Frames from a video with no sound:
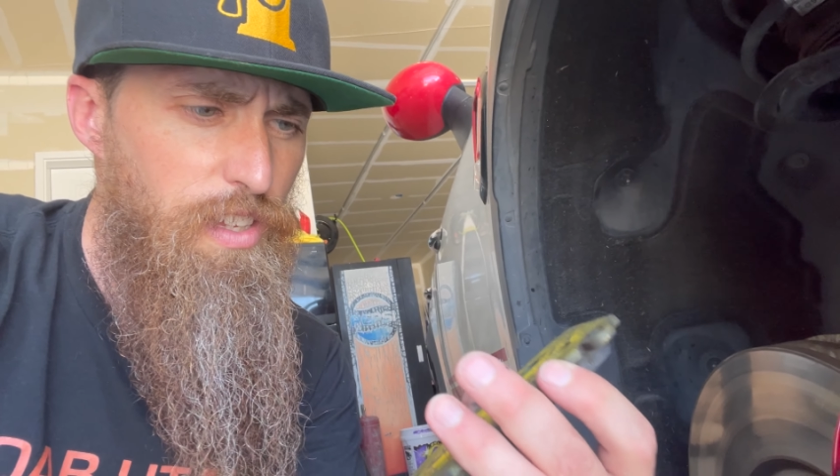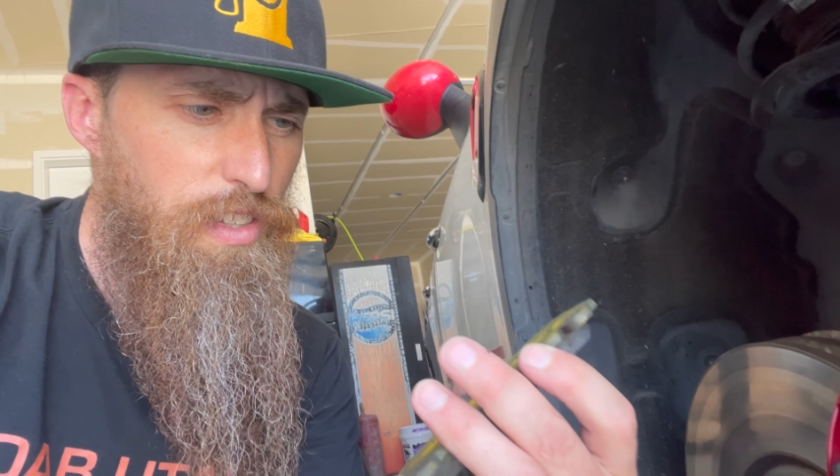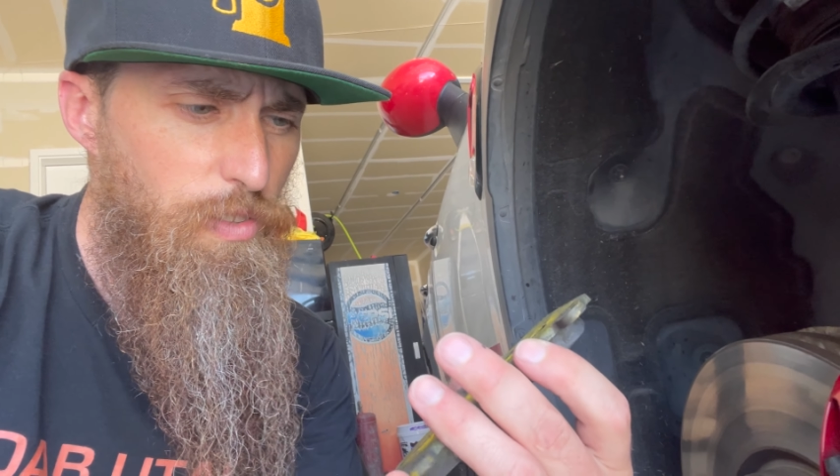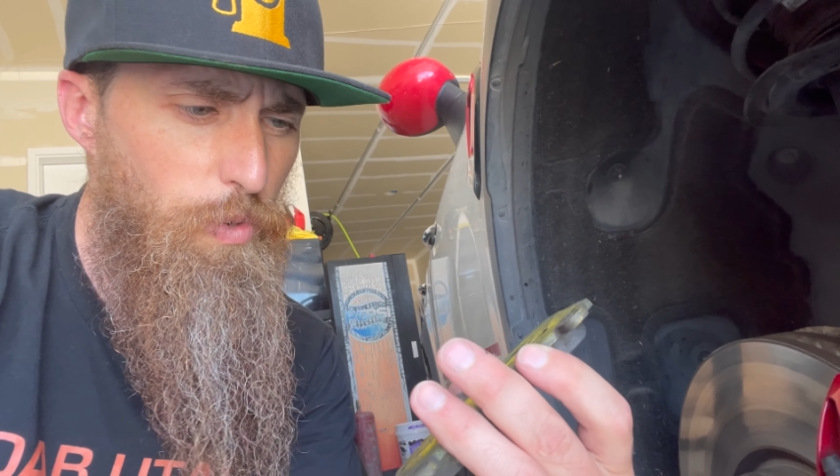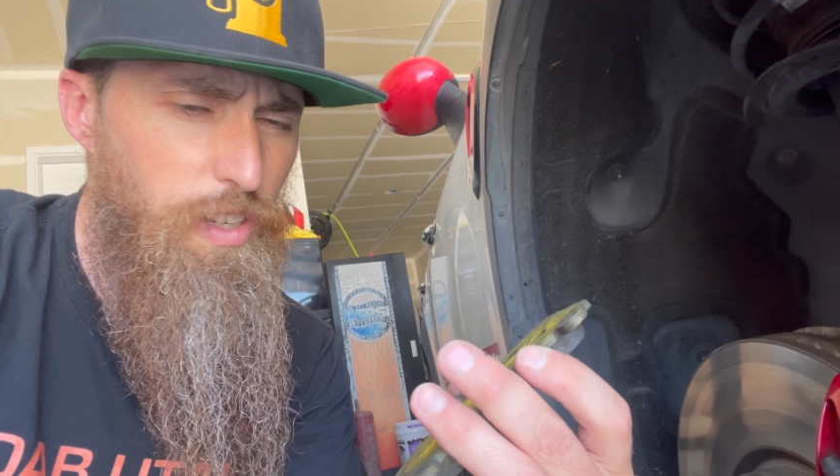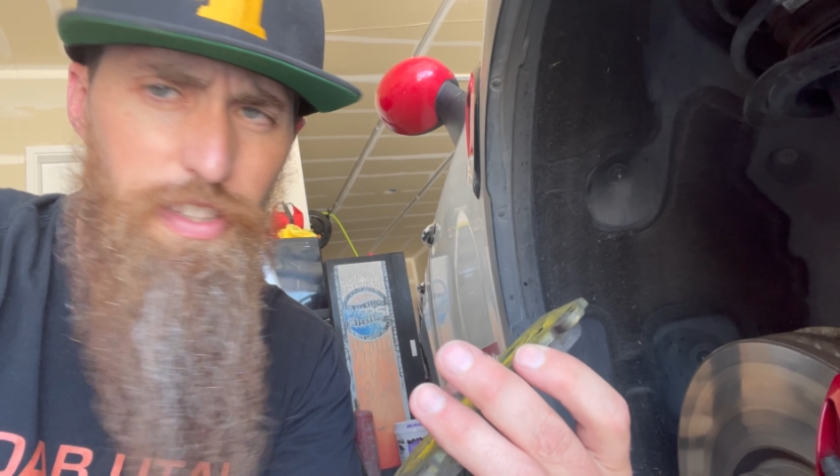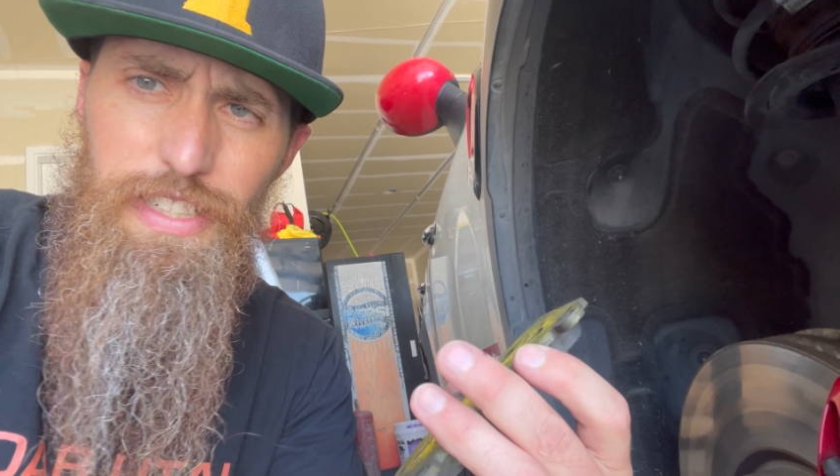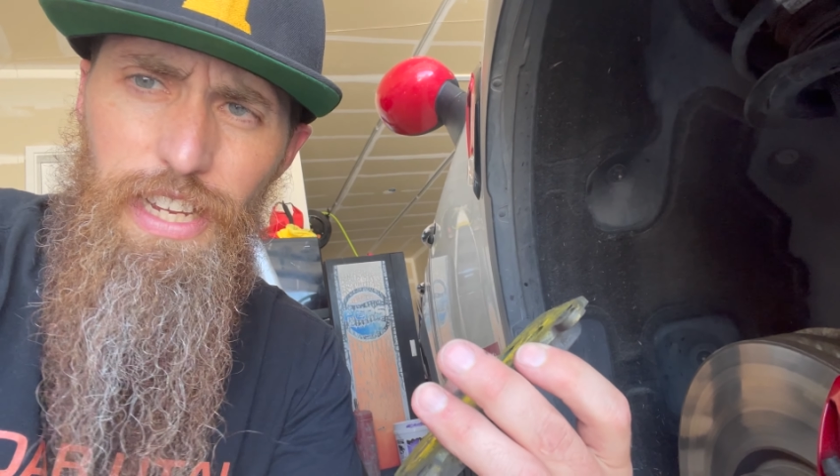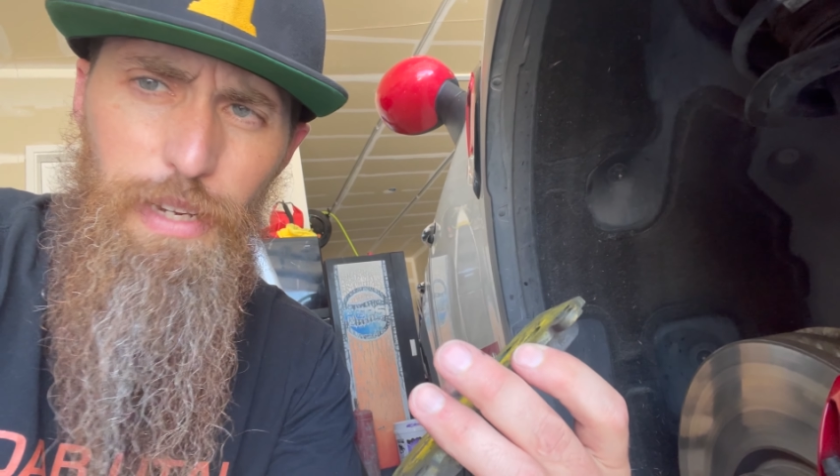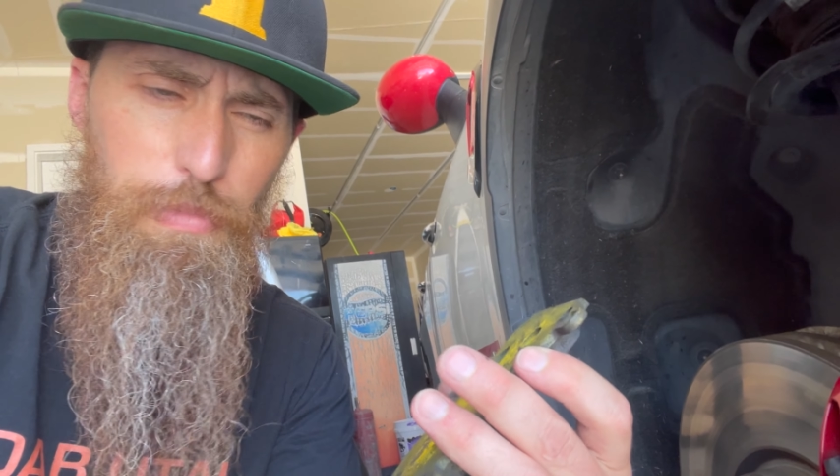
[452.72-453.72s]
one of the
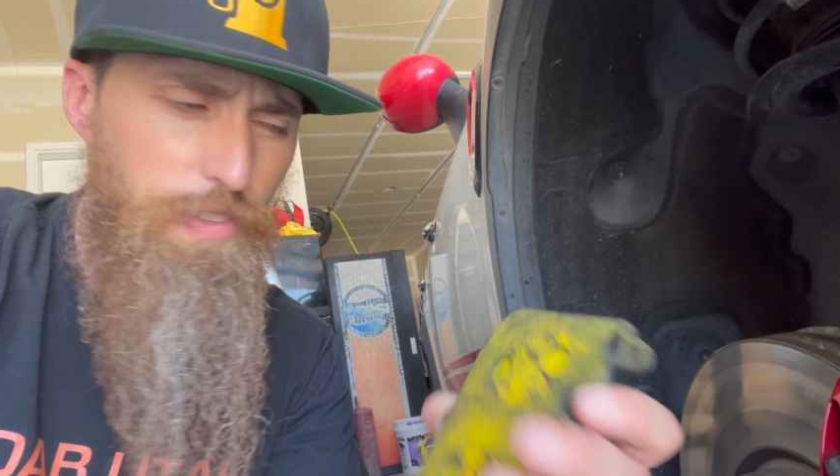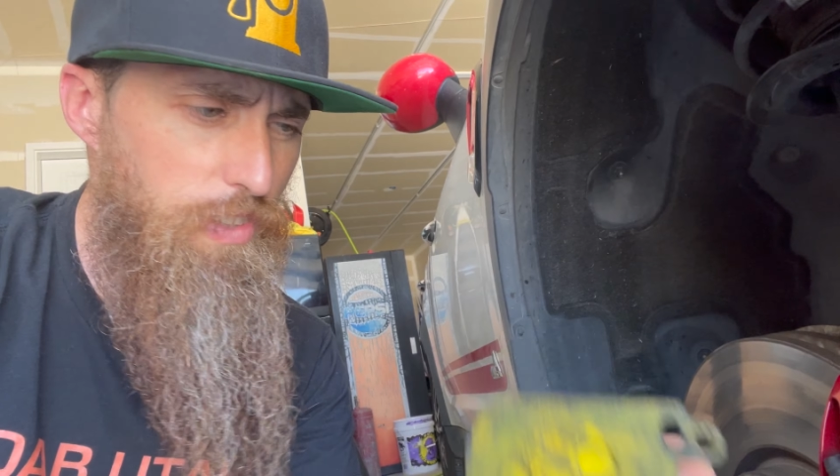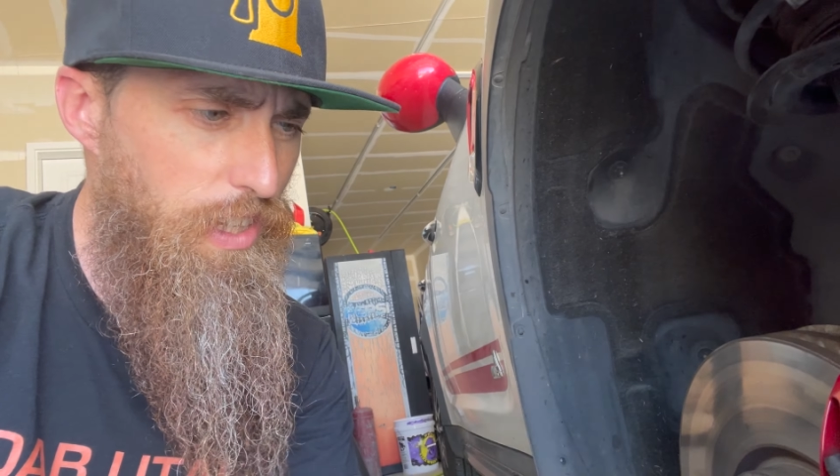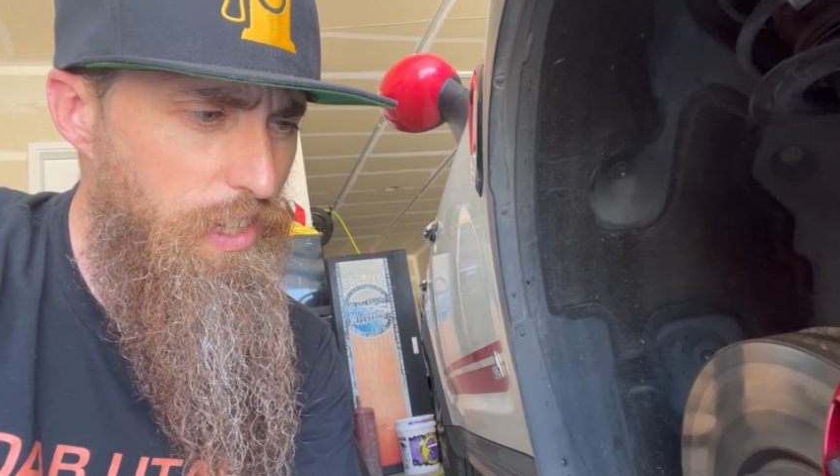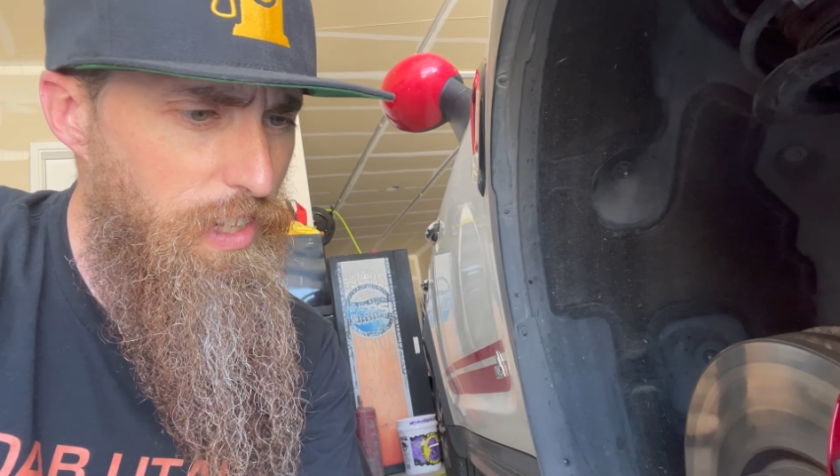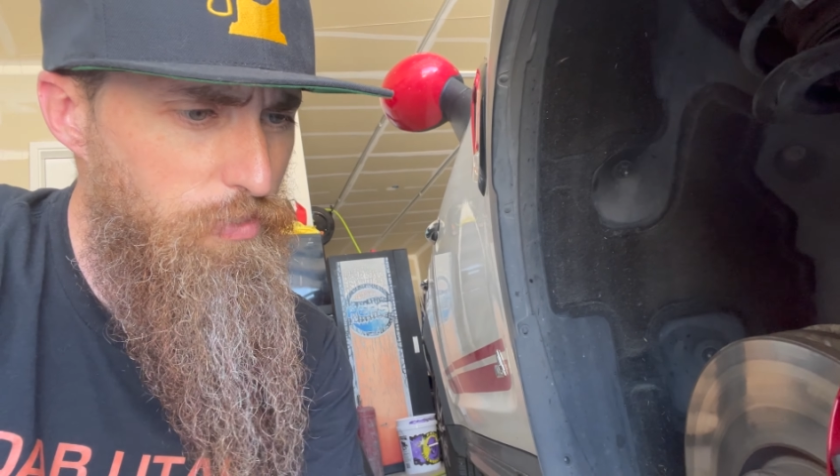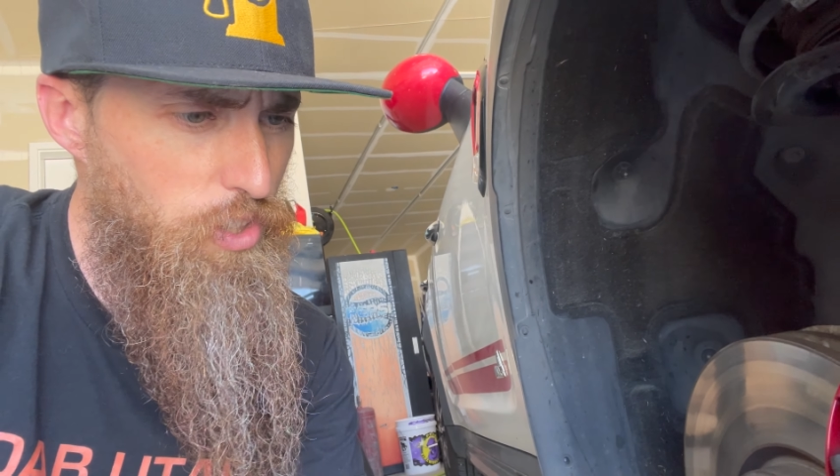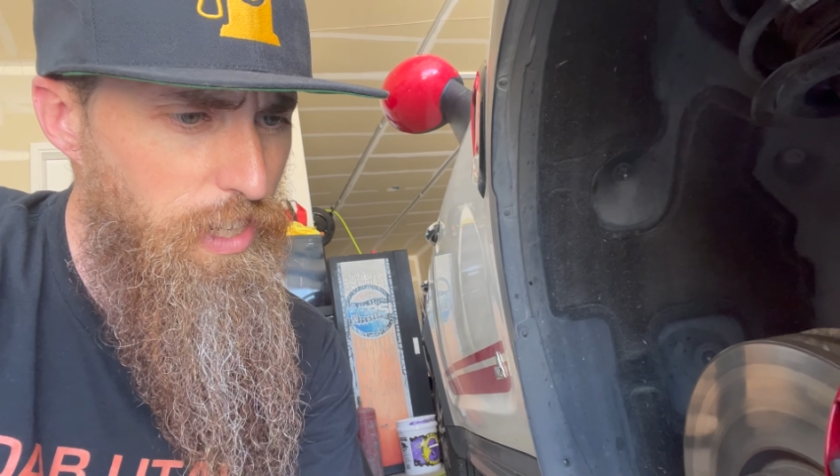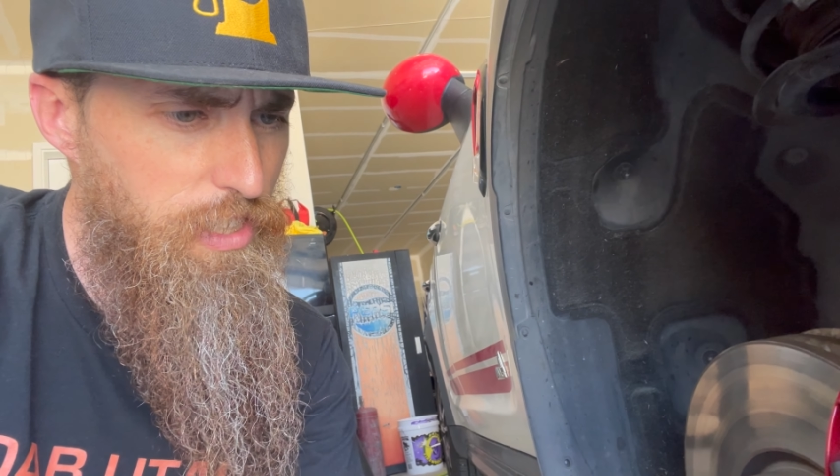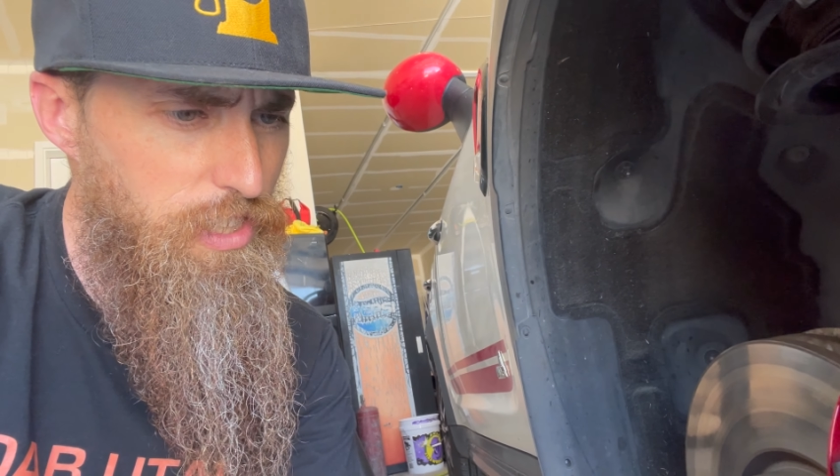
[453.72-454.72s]
times I've done it, I've
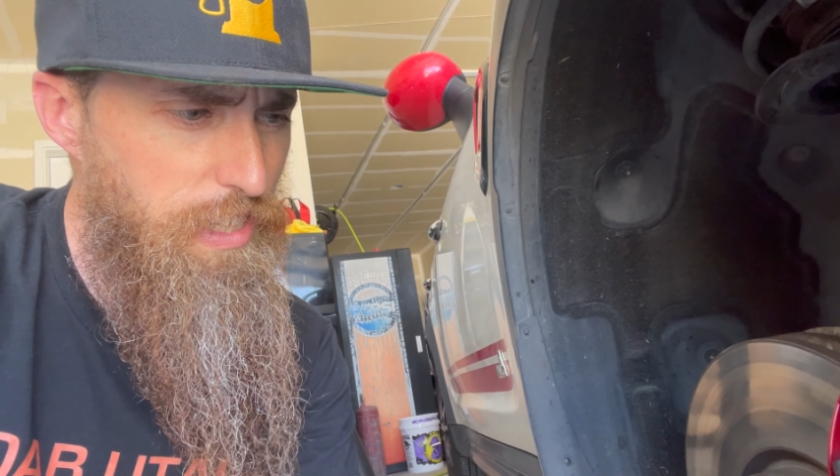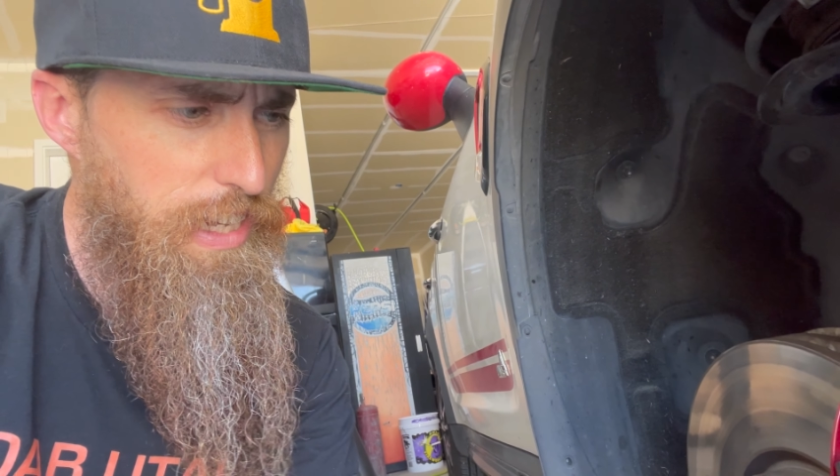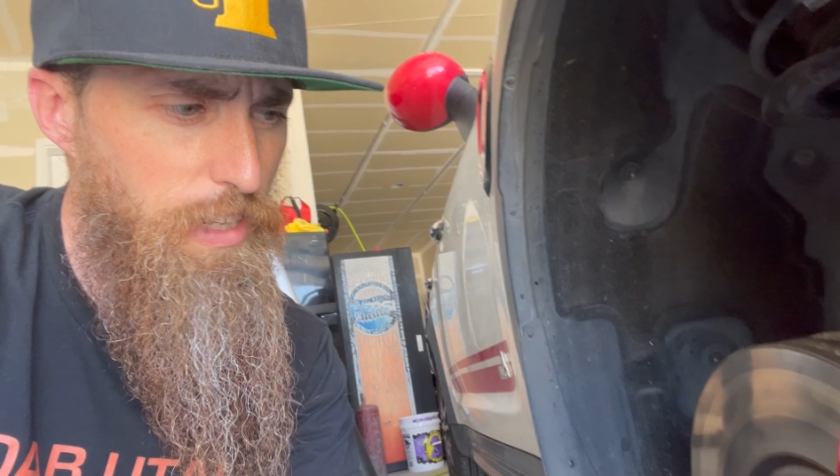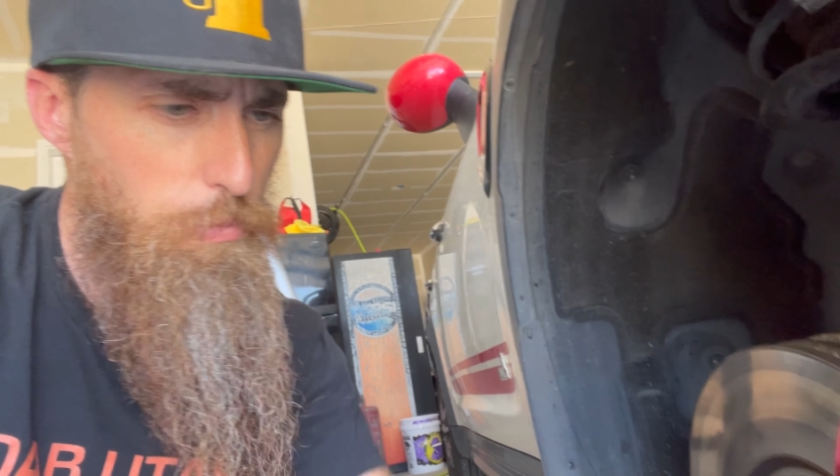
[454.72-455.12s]
tried just taking them